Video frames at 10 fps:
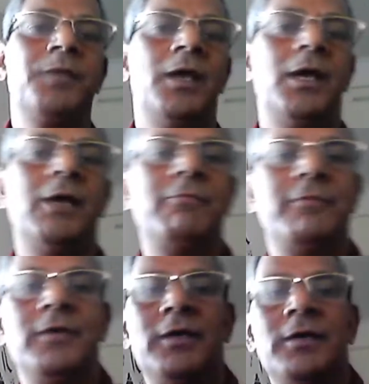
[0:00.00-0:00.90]
have
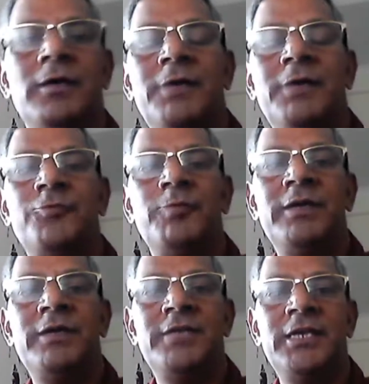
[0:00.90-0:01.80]
to be
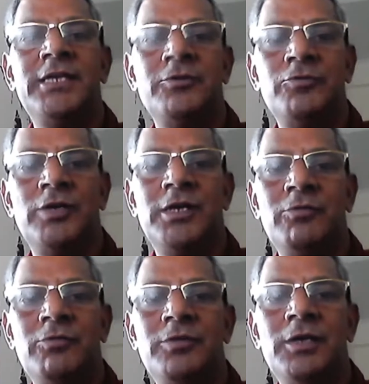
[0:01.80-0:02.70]
taken into
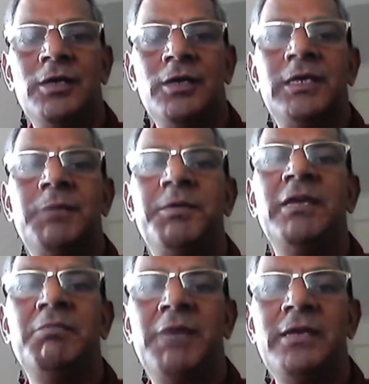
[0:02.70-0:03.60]
account, keeping in
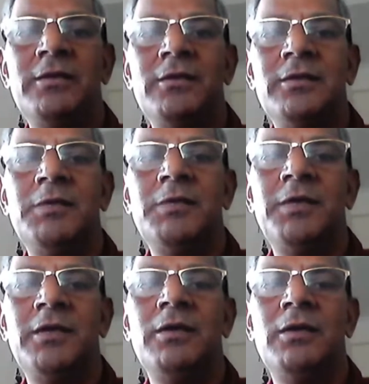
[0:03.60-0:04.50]
mind, keeping